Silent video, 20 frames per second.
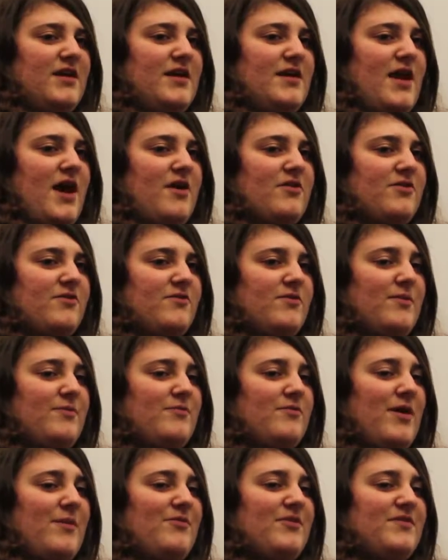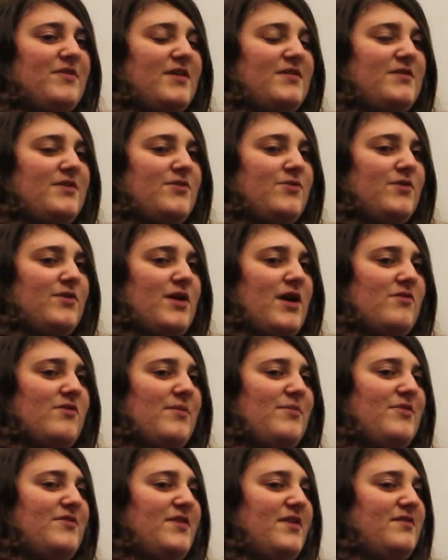and how they're represented or not
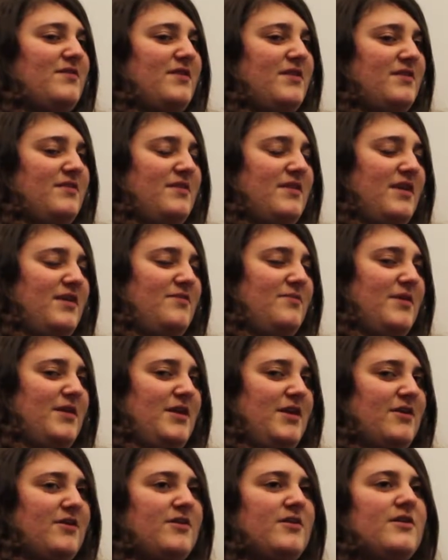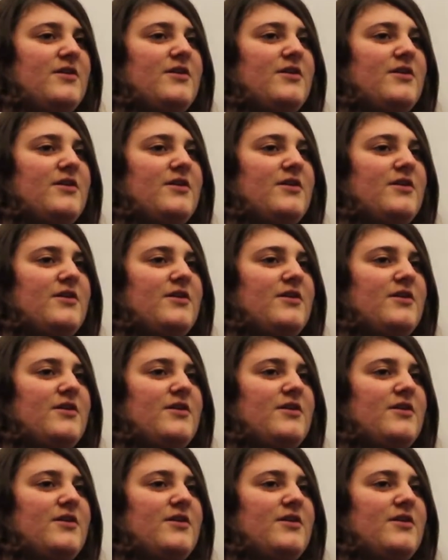represented in today's media.